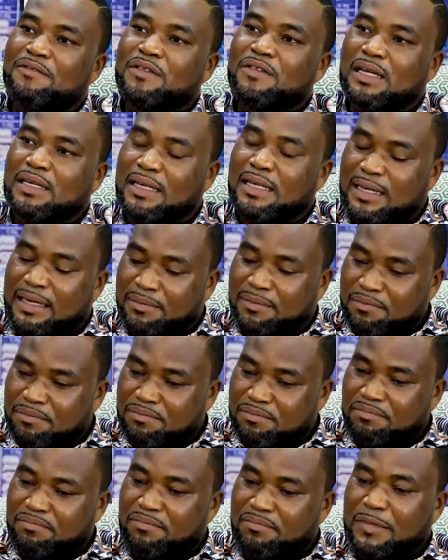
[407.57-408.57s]
after the
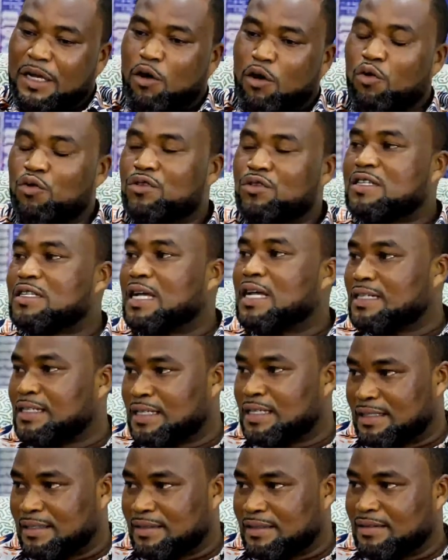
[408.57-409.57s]
whole
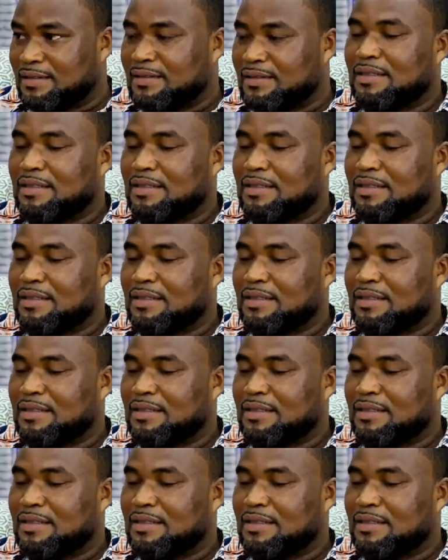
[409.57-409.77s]
session,